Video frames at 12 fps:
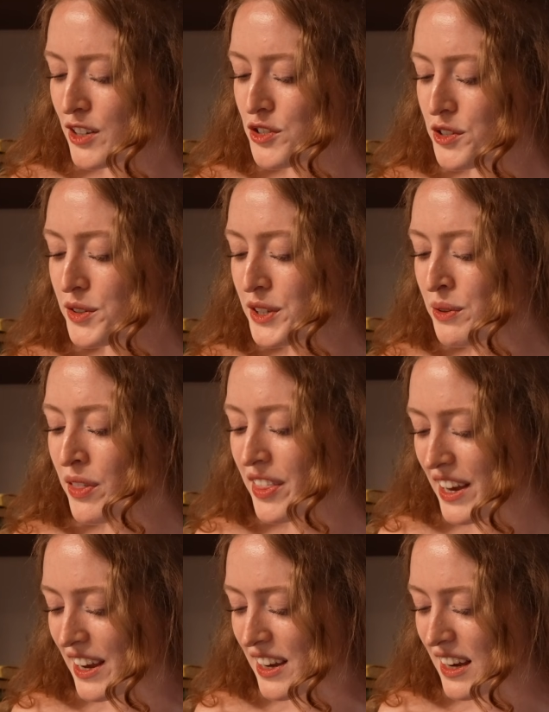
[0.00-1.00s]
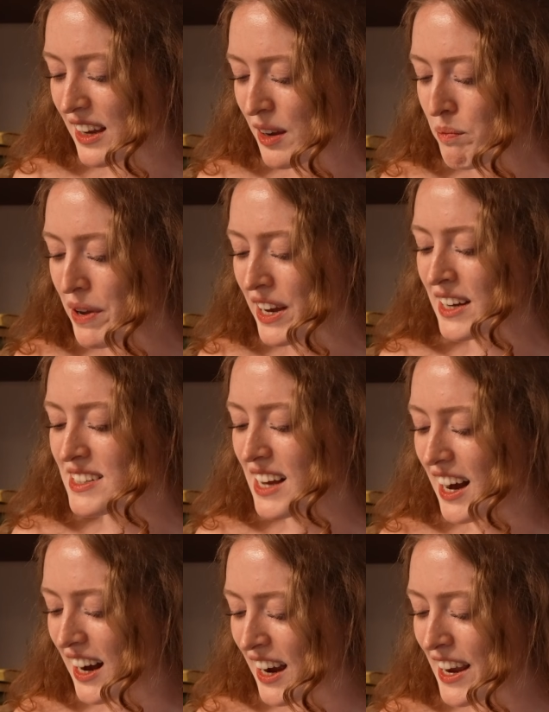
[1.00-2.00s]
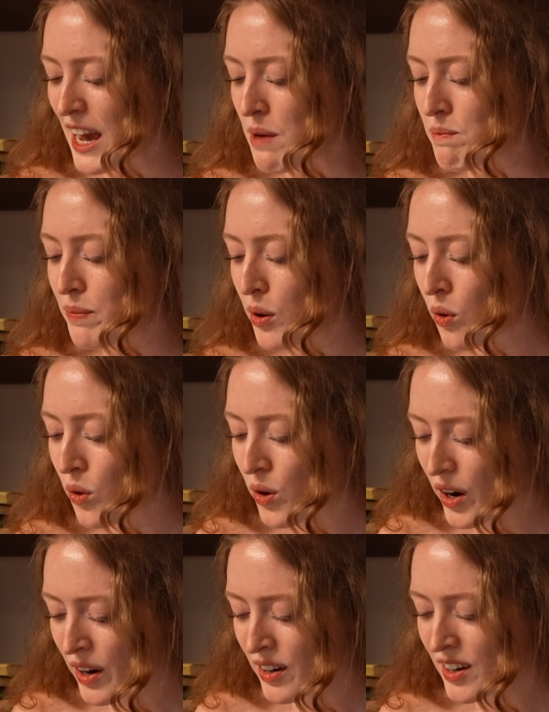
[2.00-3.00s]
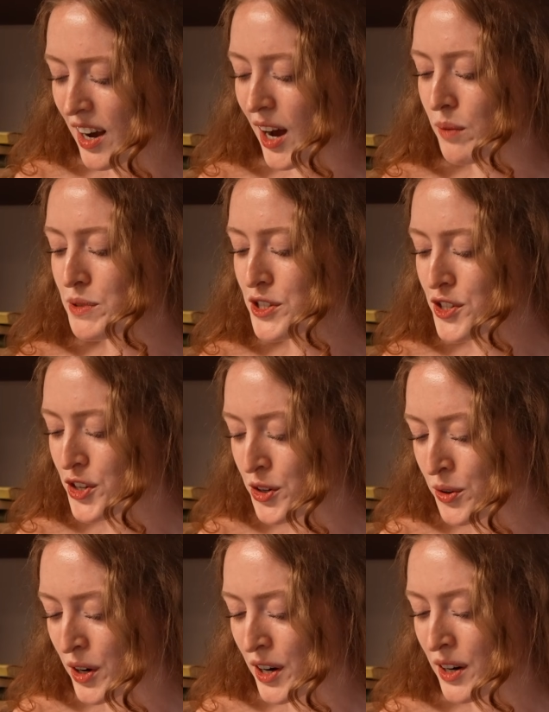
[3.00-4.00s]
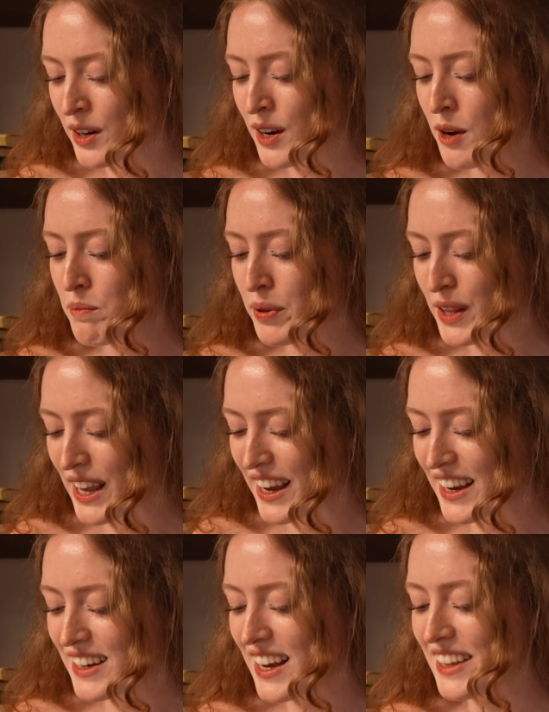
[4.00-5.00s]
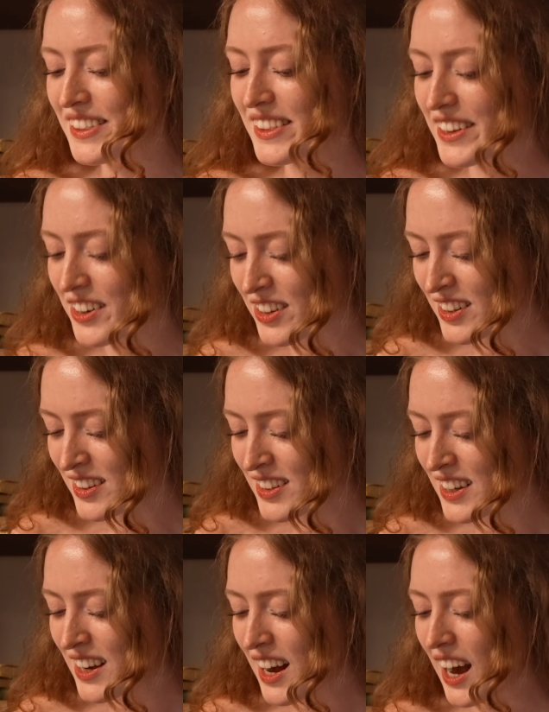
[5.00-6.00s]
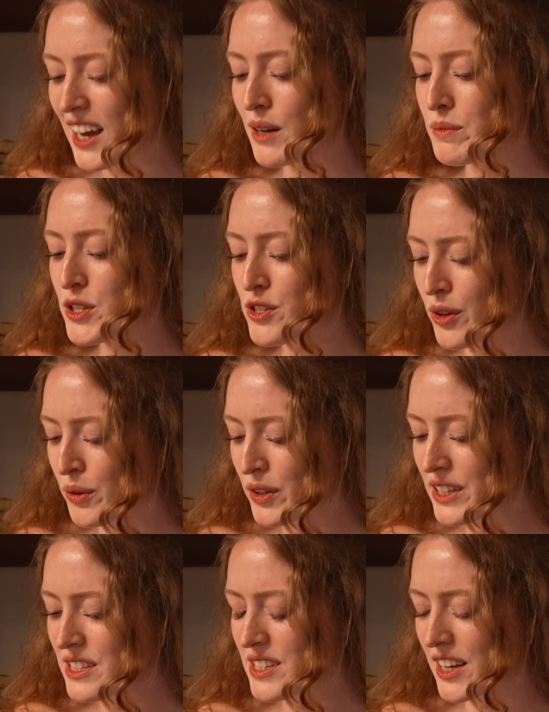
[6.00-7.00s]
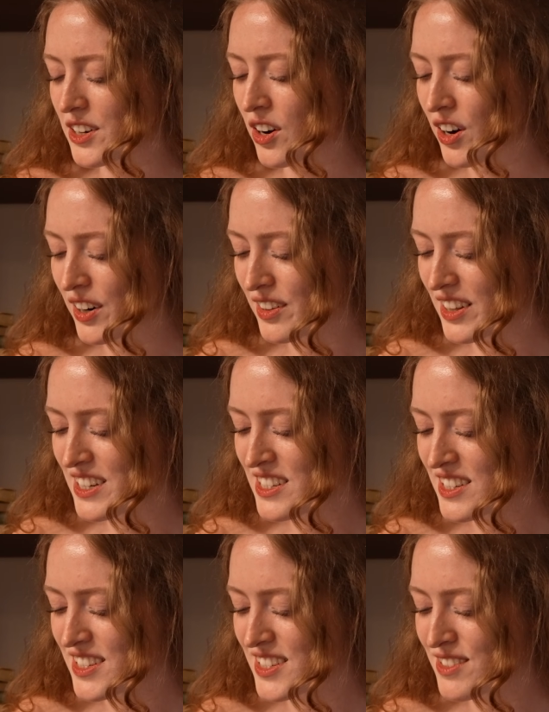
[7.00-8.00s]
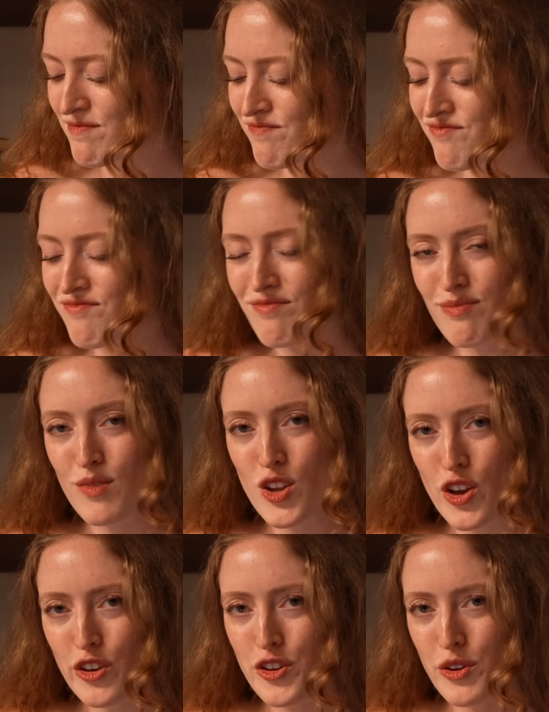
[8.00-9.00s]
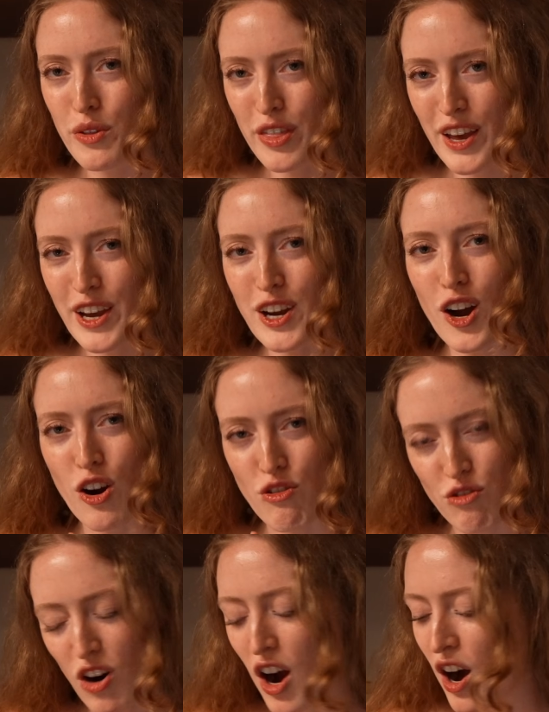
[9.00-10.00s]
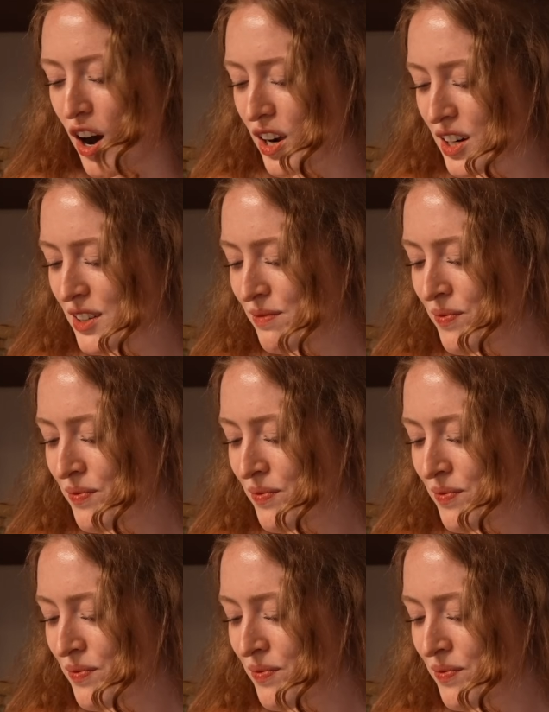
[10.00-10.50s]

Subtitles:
Do you think, because I am poor, obscure, plain, and little, I am soulless and heartless? You think wrong.